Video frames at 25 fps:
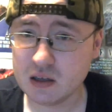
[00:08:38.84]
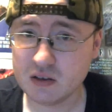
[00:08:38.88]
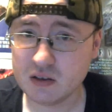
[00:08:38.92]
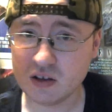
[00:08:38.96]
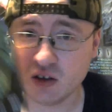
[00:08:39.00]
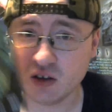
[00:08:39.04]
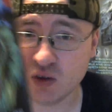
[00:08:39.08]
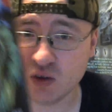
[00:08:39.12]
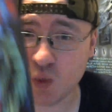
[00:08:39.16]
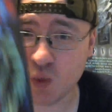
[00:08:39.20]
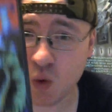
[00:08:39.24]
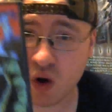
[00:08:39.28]

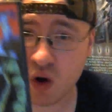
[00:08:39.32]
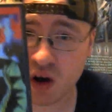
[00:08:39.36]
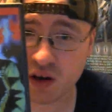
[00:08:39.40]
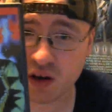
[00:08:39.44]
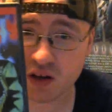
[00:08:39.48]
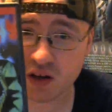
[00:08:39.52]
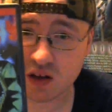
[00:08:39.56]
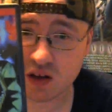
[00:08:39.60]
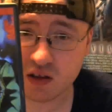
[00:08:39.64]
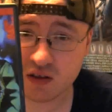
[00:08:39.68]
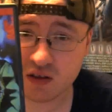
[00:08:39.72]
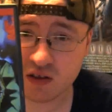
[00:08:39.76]
doesn't
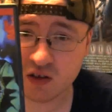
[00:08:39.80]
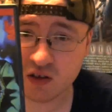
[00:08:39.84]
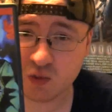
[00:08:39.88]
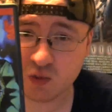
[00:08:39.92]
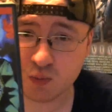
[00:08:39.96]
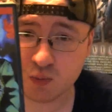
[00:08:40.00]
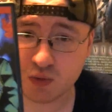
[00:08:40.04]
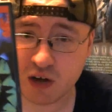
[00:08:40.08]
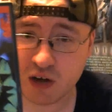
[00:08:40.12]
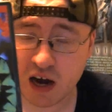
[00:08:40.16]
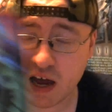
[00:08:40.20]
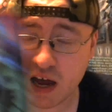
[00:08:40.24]
want
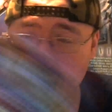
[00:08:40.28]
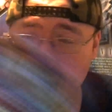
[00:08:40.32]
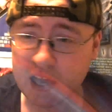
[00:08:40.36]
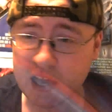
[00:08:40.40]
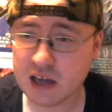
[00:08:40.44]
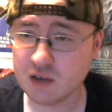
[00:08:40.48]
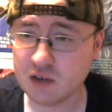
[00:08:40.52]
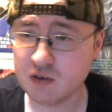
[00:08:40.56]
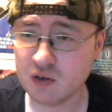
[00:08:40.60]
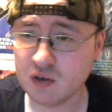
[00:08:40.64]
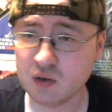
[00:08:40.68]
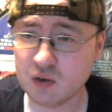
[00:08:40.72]
this
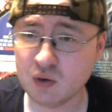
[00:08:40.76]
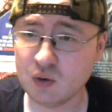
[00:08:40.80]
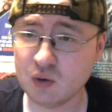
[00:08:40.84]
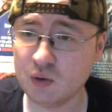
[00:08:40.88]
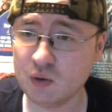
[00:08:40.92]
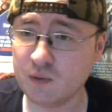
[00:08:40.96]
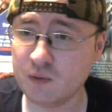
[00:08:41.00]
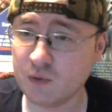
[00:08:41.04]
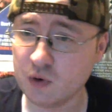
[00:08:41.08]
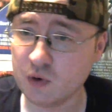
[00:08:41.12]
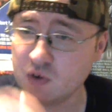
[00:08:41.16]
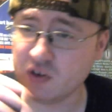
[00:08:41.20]
guy
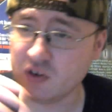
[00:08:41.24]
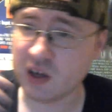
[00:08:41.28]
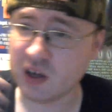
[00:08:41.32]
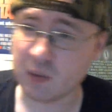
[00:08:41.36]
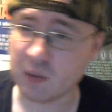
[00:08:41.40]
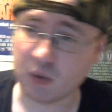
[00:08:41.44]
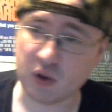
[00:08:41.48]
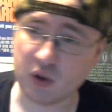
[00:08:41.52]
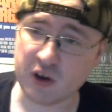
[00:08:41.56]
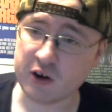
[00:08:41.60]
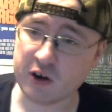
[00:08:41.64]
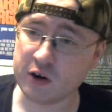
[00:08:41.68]
to, for
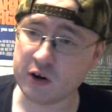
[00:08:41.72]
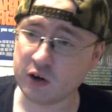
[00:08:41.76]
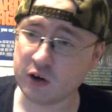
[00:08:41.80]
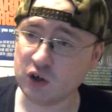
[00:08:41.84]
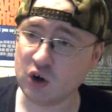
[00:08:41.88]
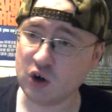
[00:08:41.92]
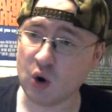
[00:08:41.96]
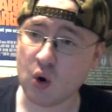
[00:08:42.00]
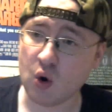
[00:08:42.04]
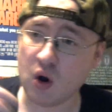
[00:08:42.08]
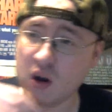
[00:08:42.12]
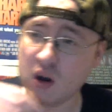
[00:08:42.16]
example, Aaron
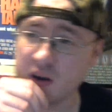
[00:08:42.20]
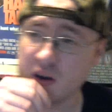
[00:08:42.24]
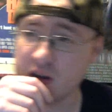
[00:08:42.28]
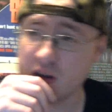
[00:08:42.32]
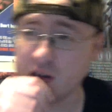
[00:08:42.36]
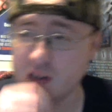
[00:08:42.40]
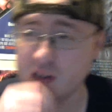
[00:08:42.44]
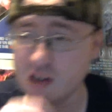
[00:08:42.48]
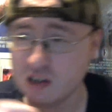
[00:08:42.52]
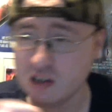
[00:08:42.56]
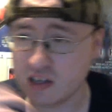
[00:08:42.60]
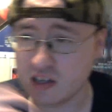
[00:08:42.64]
go on
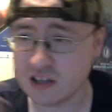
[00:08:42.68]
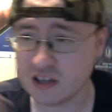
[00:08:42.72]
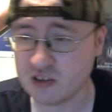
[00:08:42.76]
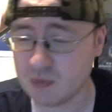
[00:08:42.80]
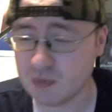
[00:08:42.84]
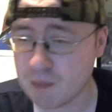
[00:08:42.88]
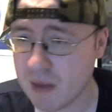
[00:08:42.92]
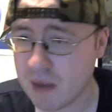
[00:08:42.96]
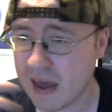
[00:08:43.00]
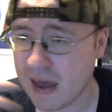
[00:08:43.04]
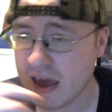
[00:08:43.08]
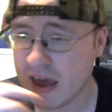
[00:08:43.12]
it,
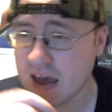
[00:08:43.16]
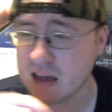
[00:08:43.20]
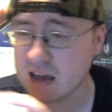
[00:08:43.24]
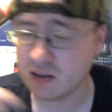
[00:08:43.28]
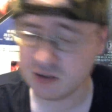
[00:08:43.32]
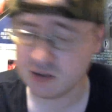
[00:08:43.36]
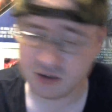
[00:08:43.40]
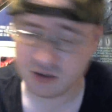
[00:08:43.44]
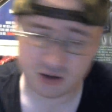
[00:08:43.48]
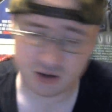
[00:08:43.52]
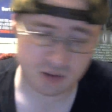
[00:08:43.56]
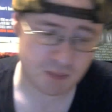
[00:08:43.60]
gets
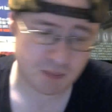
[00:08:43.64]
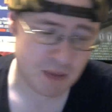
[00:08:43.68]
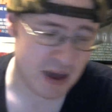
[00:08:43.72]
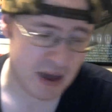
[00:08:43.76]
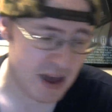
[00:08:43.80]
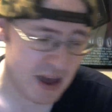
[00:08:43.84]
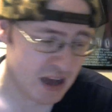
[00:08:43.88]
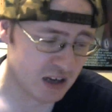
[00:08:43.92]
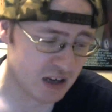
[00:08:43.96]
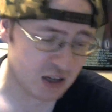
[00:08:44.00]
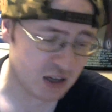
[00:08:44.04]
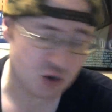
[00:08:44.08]
mad,
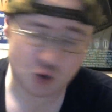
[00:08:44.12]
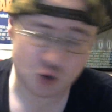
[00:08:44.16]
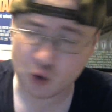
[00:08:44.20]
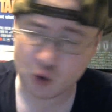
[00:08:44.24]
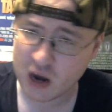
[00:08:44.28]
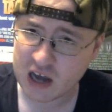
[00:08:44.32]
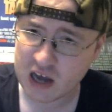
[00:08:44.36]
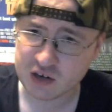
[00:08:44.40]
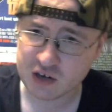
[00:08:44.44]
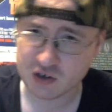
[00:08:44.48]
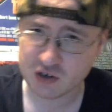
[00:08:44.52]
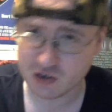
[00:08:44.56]
mad and
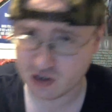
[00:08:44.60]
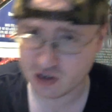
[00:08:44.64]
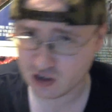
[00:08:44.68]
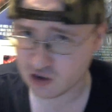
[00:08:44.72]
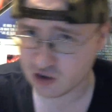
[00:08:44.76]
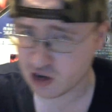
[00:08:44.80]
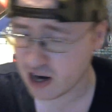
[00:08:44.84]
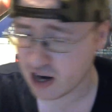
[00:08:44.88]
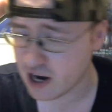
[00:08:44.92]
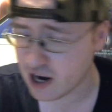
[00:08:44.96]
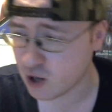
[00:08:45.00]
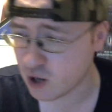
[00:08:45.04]
trashes the
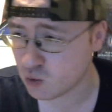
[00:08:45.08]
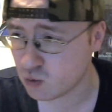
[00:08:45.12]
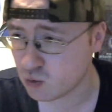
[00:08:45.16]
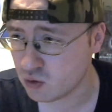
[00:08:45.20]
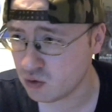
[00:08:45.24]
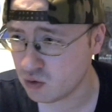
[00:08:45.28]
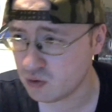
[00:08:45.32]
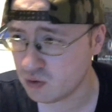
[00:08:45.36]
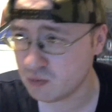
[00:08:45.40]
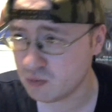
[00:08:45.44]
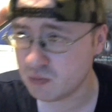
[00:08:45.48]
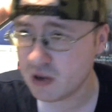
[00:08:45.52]
entire
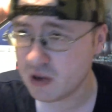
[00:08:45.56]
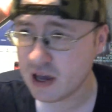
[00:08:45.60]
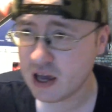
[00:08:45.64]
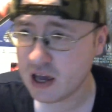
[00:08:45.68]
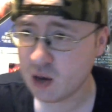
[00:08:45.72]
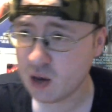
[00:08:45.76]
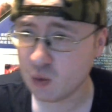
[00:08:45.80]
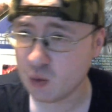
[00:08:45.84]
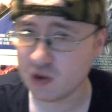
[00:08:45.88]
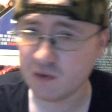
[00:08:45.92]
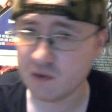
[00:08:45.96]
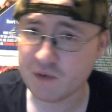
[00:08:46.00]
room
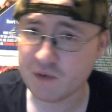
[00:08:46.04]
when